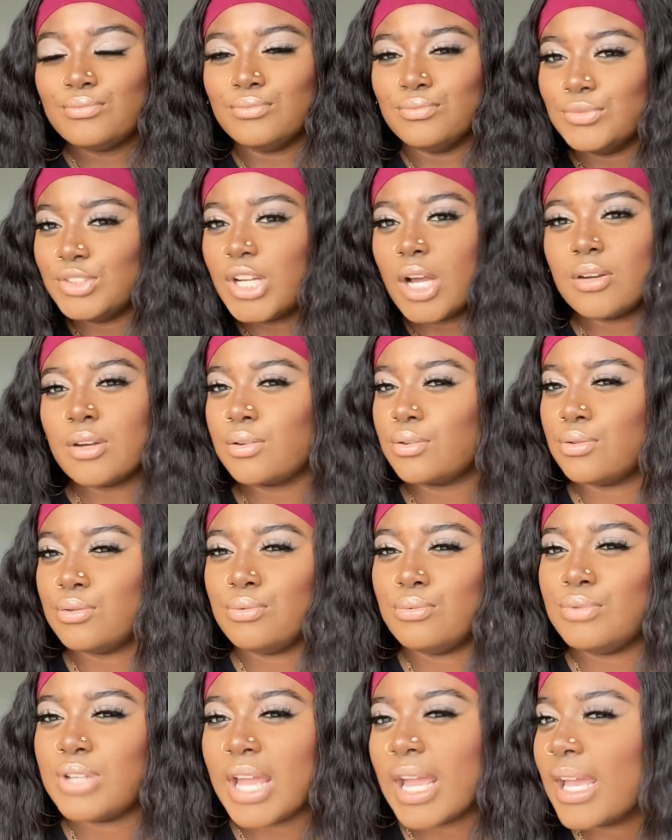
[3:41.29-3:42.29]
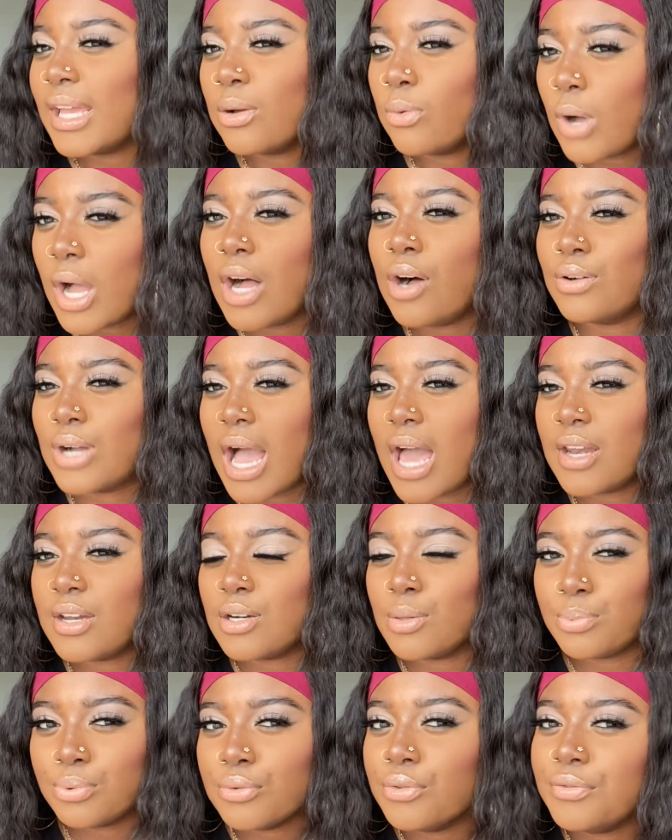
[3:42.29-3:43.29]
y'all know you dang well got it
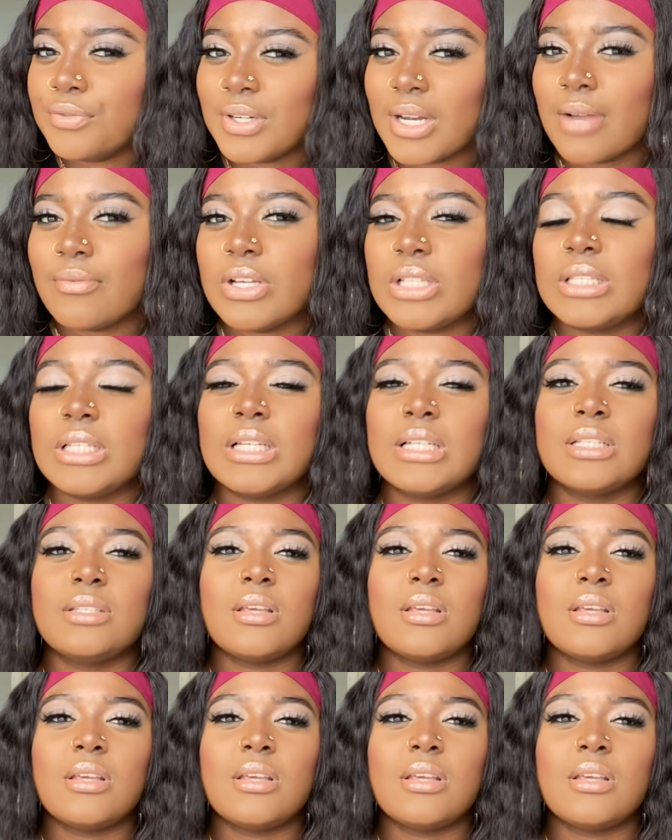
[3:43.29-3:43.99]
approved and everything.